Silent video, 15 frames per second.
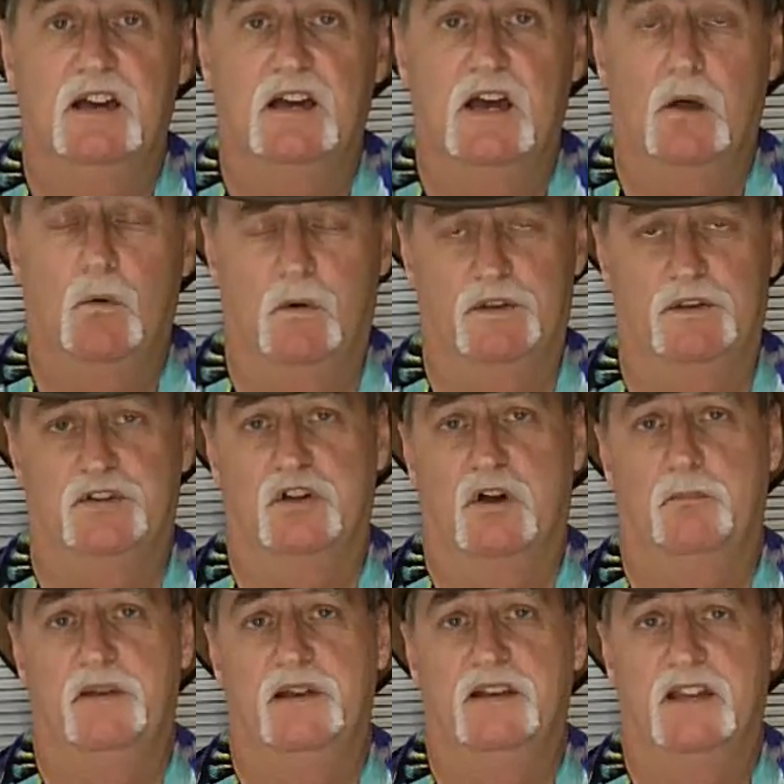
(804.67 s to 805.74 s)
uh, what the
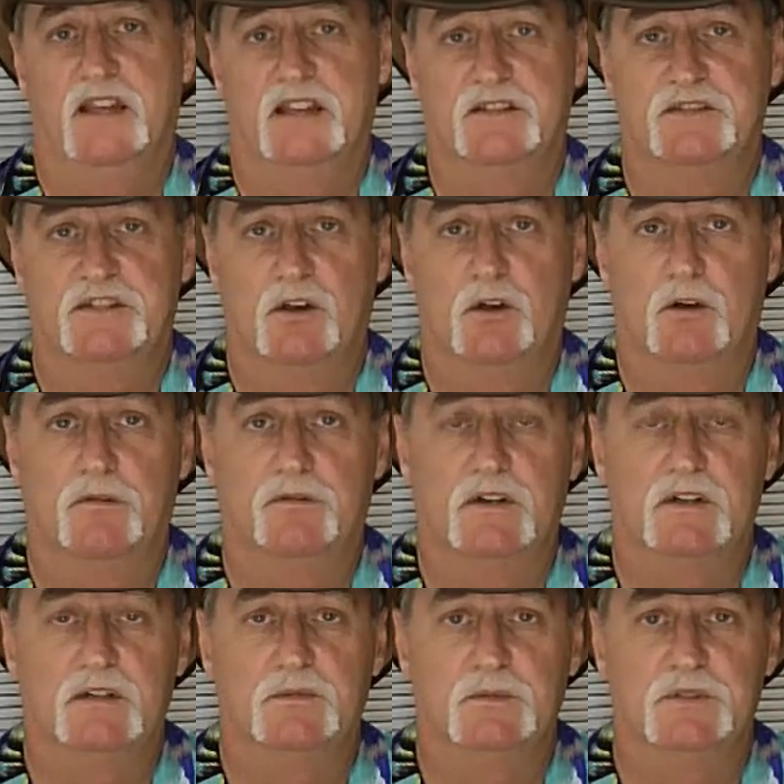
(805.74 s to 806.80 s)
top end has to
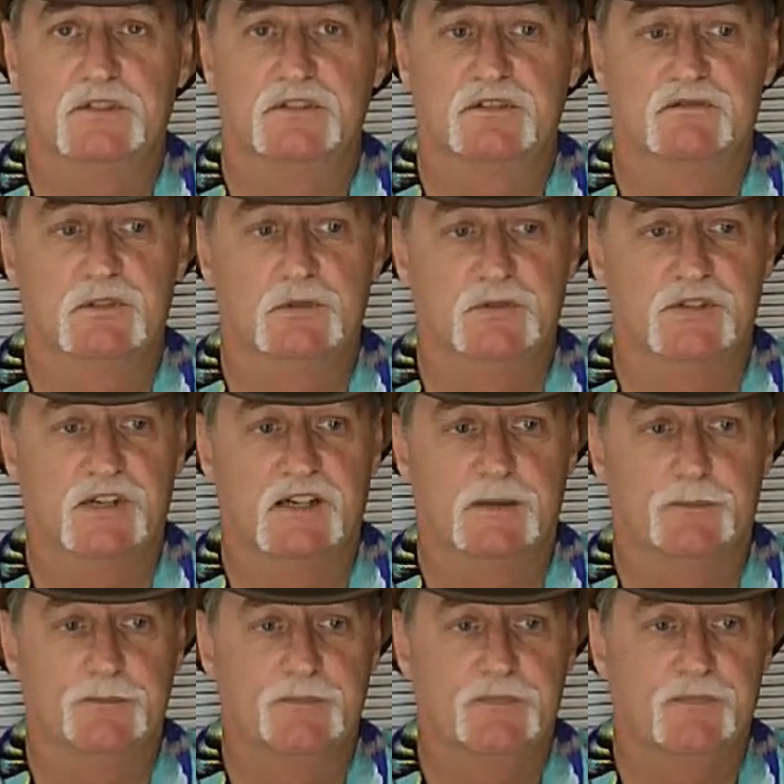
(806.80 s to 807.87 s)
offer which is a real
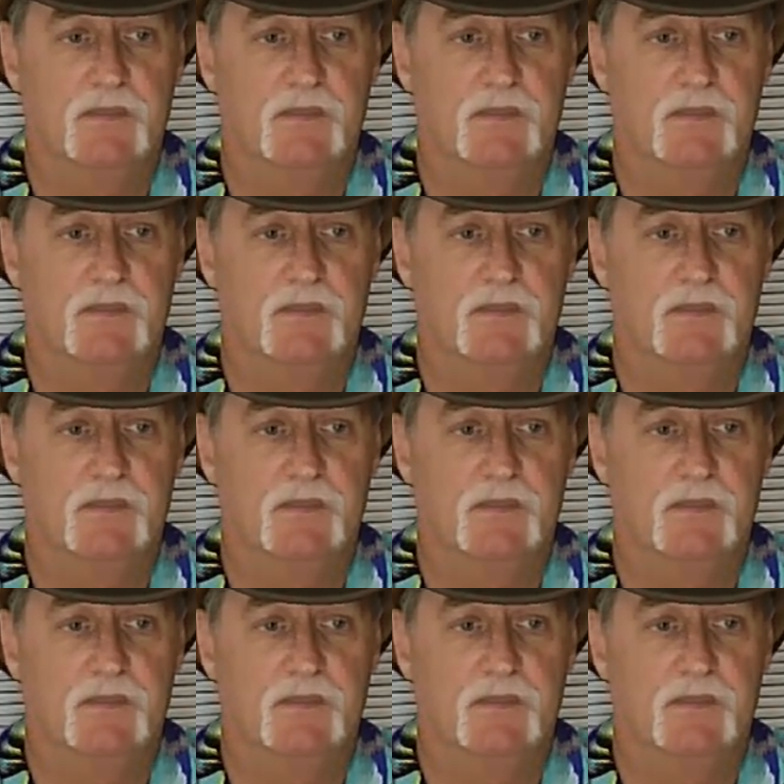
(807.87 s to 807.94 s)
shame